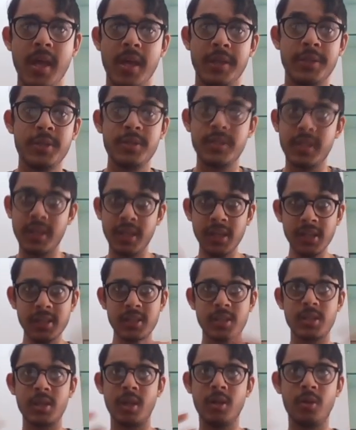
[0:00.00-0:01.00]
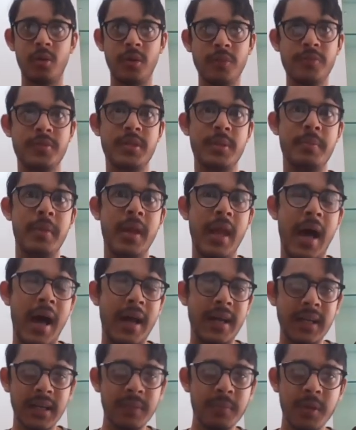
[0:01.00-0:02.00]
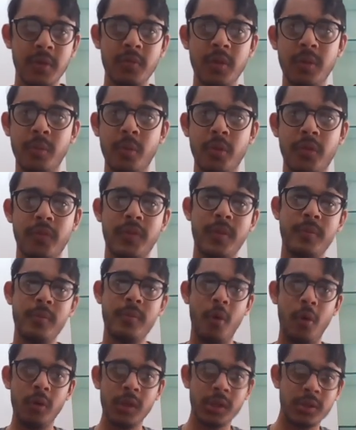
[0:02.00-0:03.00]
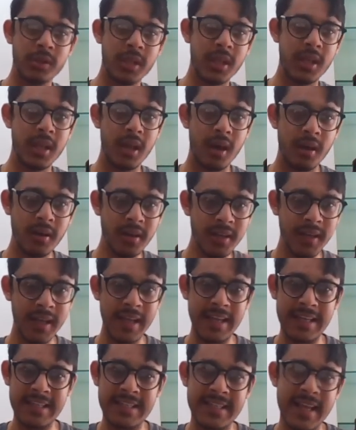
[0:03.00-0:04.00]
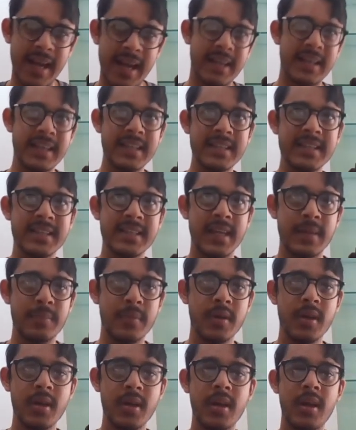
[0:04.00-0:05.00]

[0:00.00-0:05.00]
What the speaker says: So there is a lot of similarity between both of them, although they aren't exactly the same.